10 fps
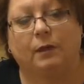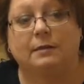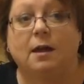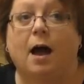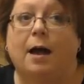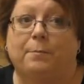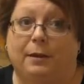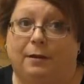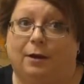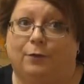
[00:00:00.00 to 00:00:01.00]
It's hot. Be
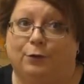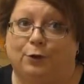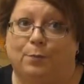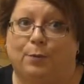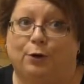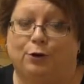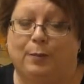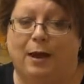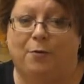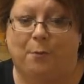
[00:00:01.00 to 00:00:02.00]
careful. You can burn your
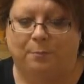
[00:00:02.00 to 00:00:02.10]
mouth.